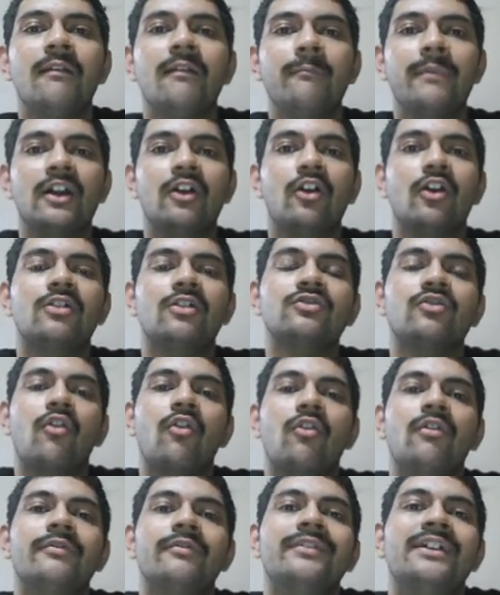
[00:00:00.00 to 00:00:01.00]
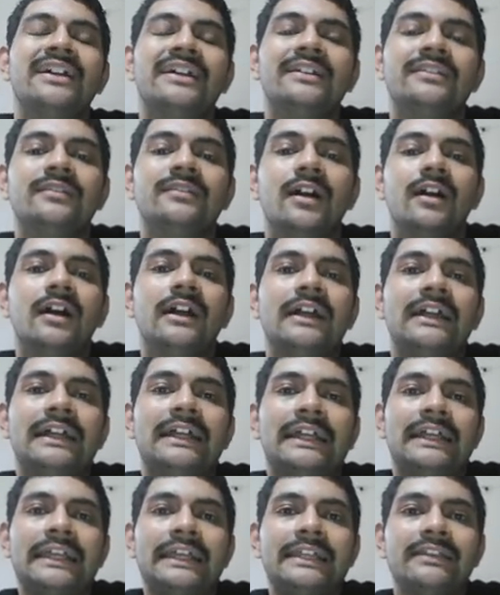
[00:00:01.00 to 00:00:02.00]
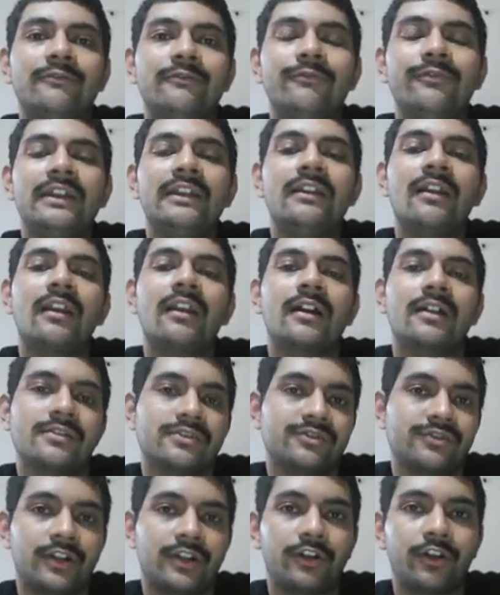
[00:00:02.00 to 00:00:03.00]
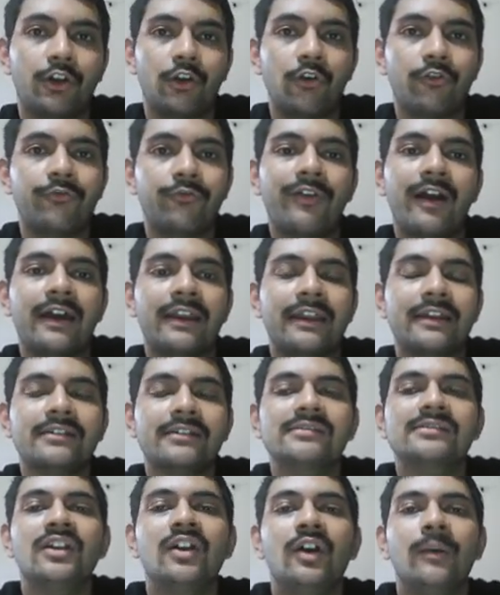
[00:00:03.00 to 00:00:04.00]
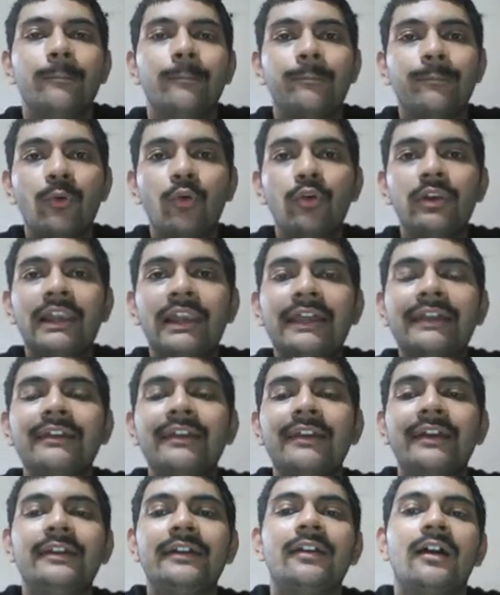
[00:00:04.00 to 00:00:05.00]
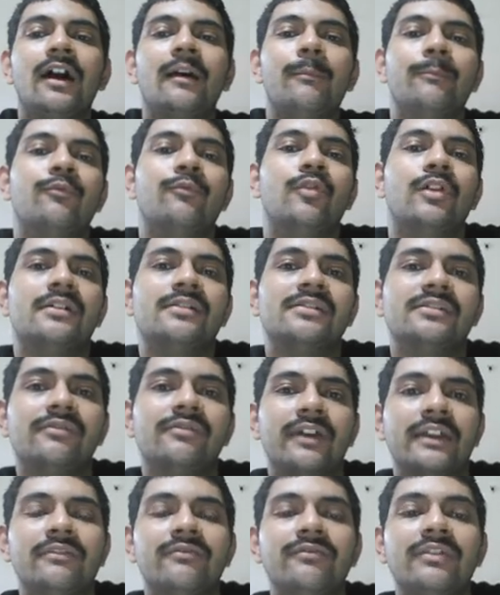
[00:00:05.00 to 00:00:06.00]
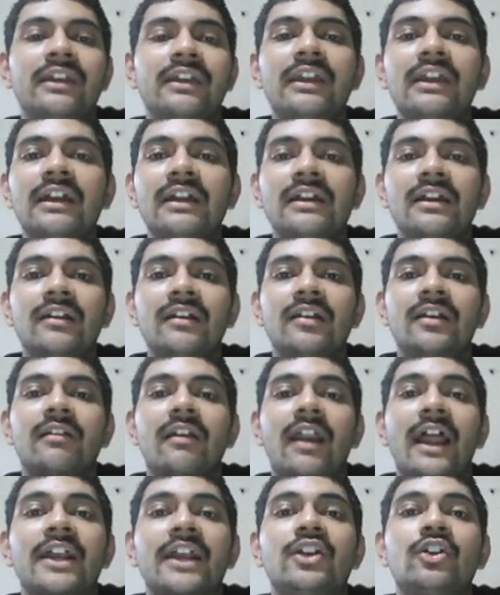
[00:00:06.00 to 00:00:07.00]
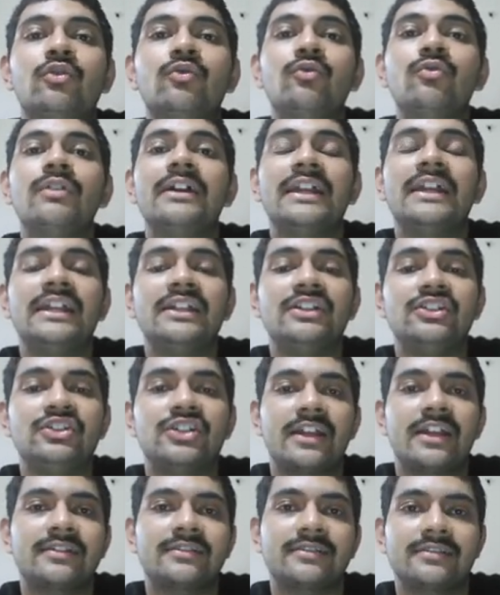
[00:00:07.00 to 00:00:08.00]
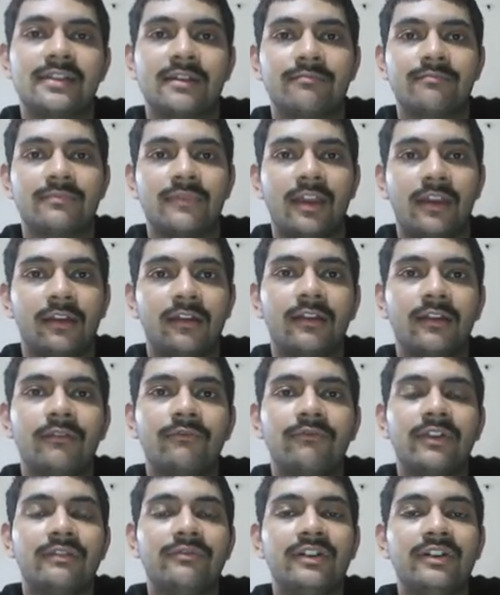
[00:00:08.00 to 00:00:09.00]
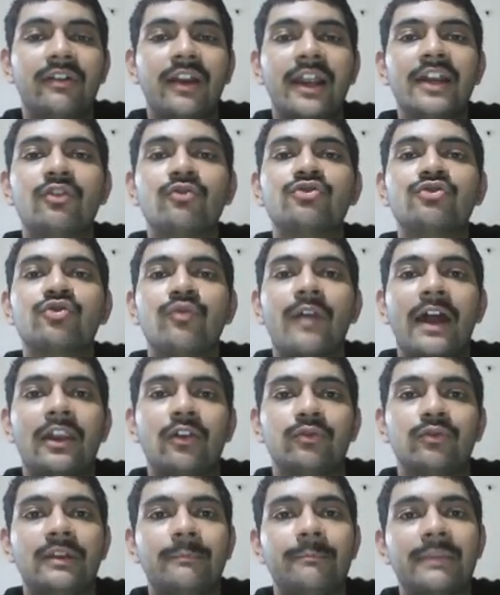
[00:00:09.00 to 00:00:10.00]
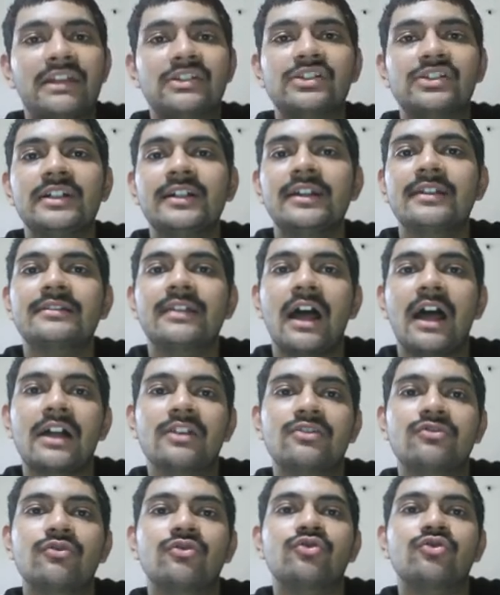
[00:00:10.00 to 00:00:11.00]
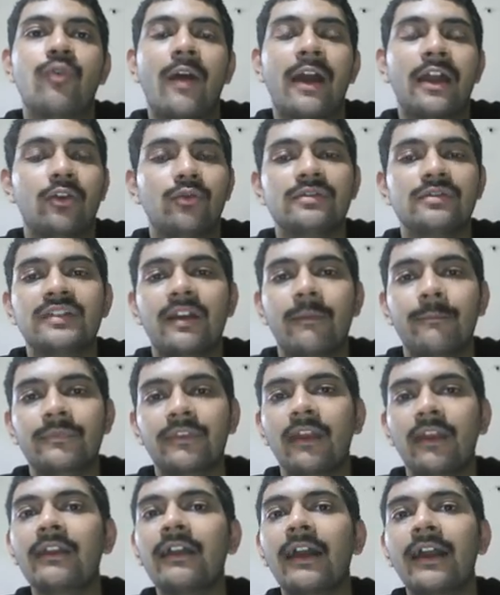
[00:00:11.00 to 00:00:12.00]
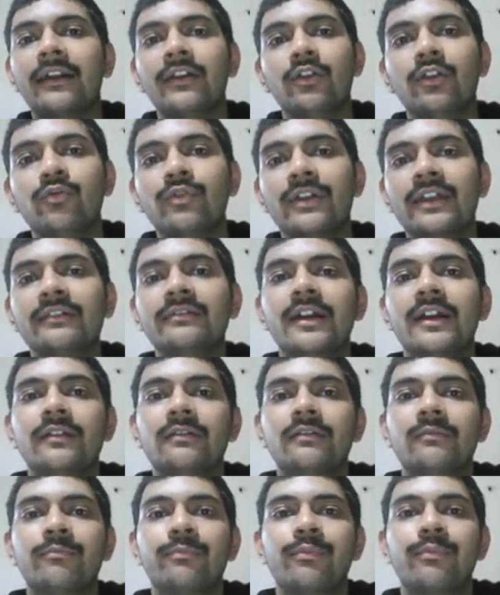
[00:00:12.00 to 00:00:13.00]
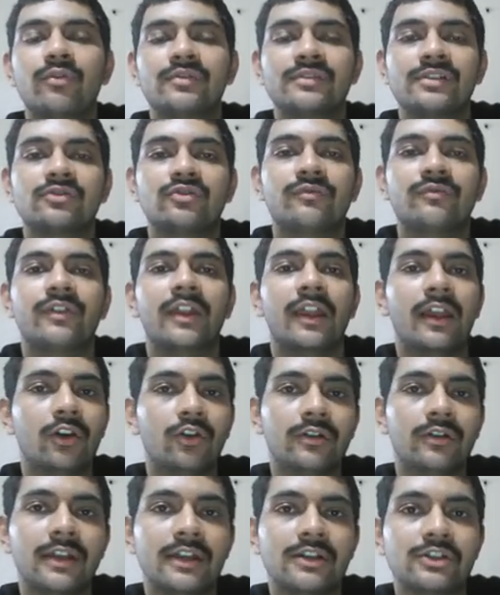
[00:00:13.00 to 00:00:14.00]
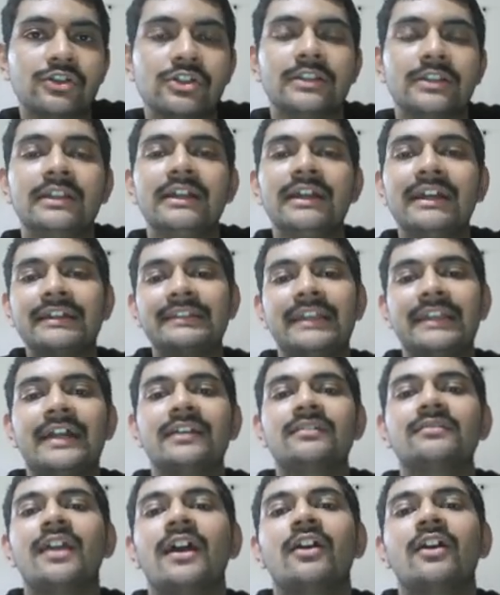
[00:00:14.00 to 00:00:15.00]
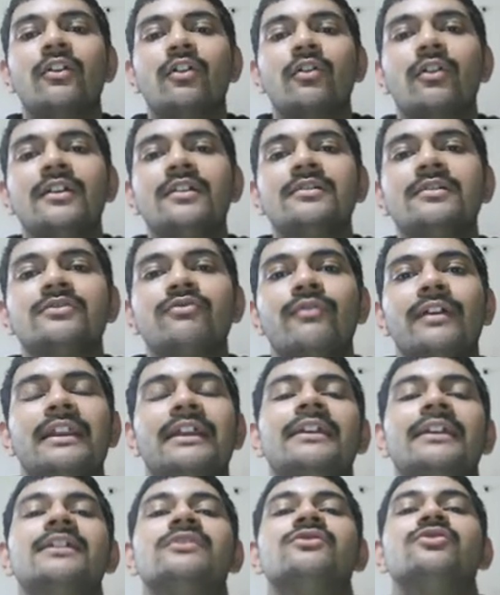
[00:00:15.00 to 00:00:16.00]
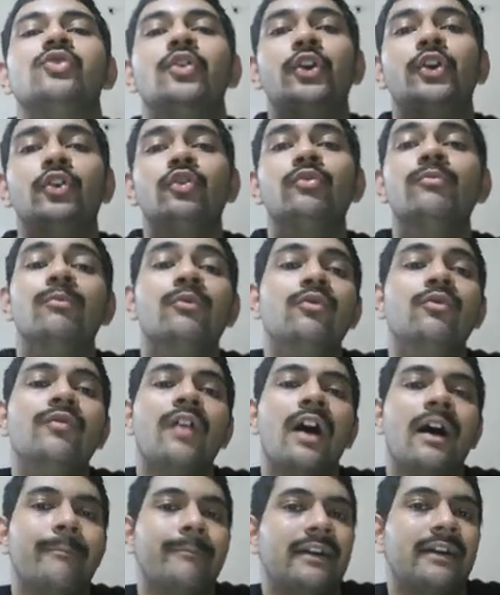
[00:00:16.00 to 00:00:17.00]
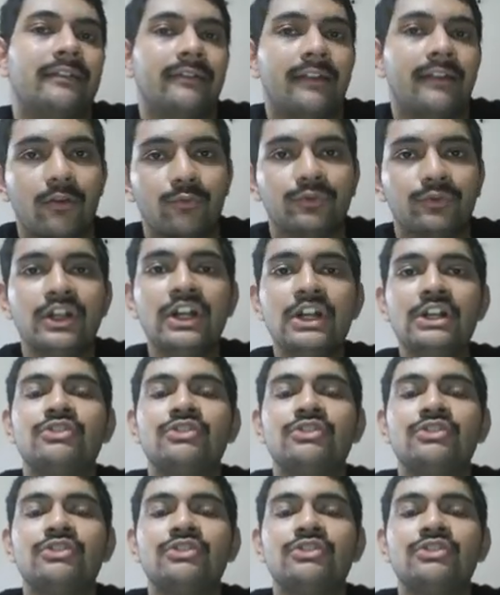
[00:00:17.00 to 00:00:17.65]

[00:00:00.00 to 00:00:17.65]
Because of the inferior constrictor of pharynx pulling it upwards when we try to ingest something. When we try to swallow, the patient is asked to swallow something, and during that process of deglutition, that thyroid swelling is going to move up and down.